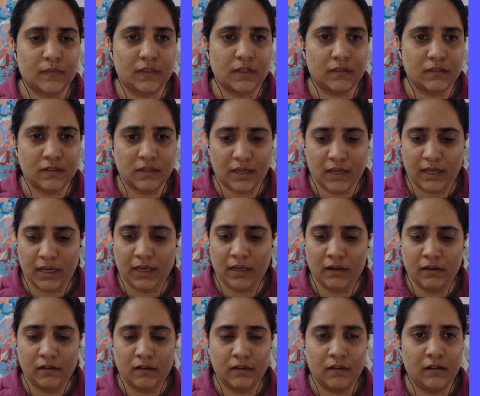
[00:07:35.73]

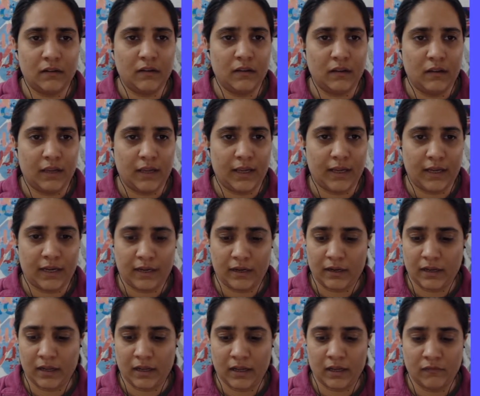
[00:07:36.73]
sine,
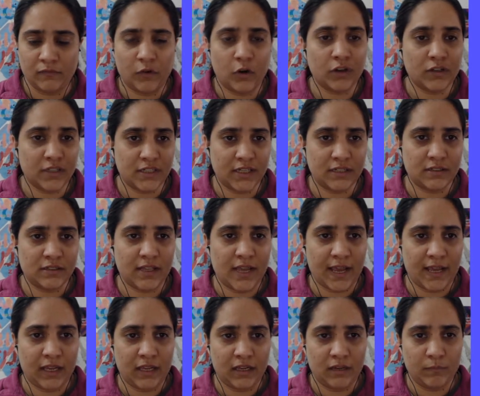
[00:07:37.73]
and I have not changed the
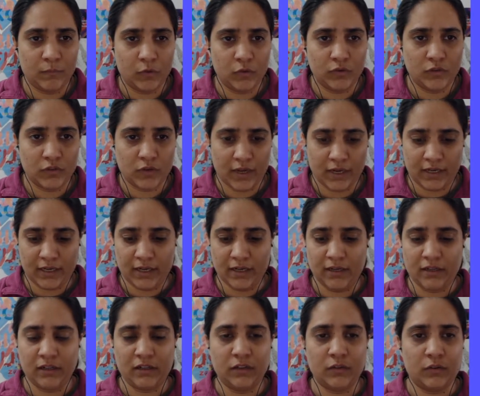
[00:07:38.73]
angle mode, so I'll
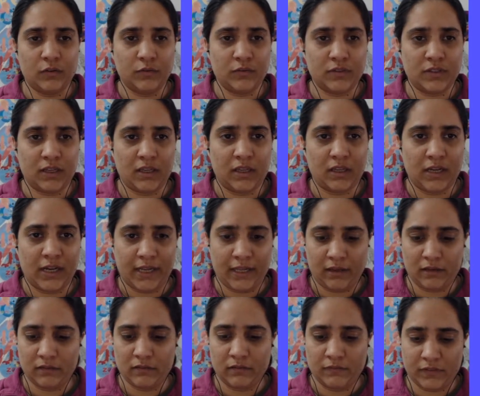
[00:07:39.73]
continue to say, like,
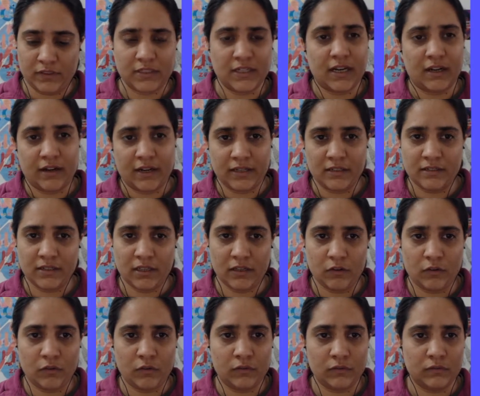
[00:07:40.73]
first I'll write
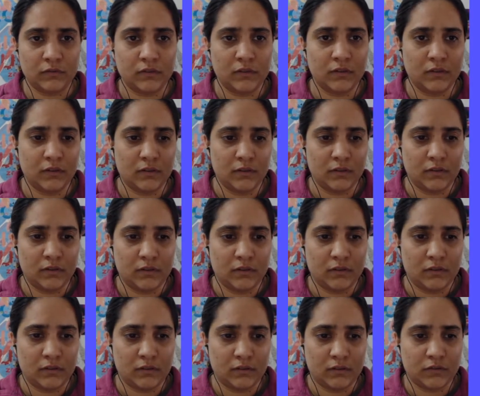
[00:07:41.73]
0,
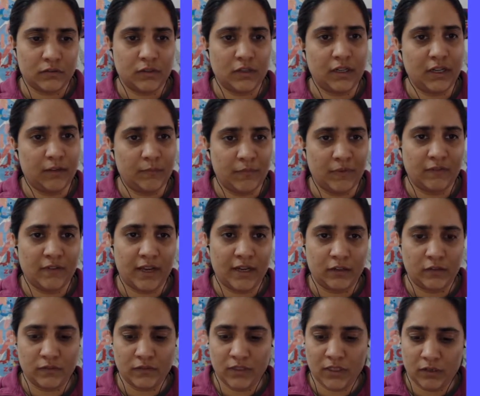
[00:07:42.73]
so it'll give me
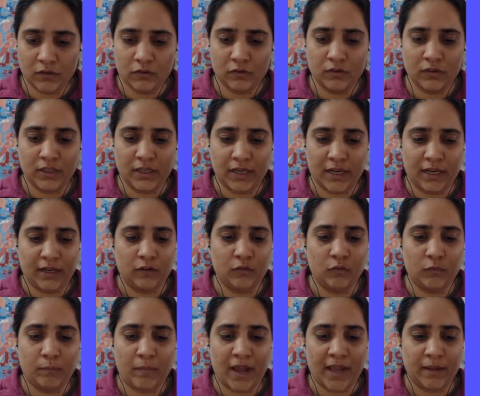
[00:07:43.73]
value 0, then I'll
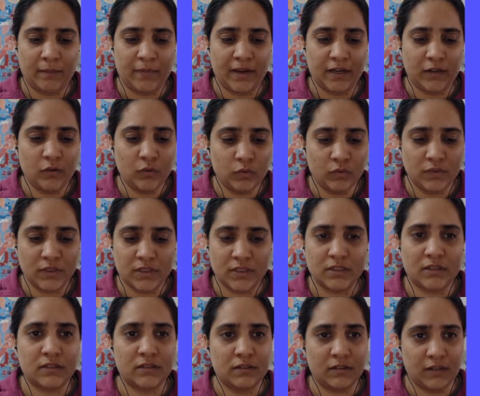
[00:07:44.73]
do pi by 2, which
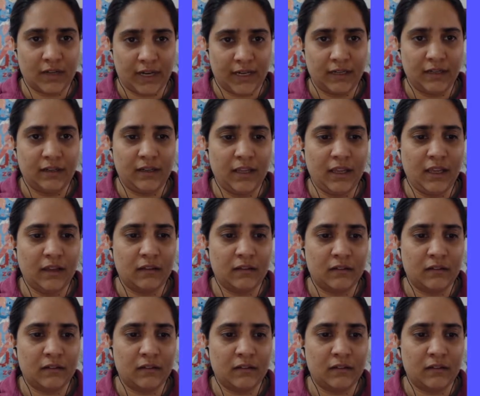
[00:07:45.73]
is 90,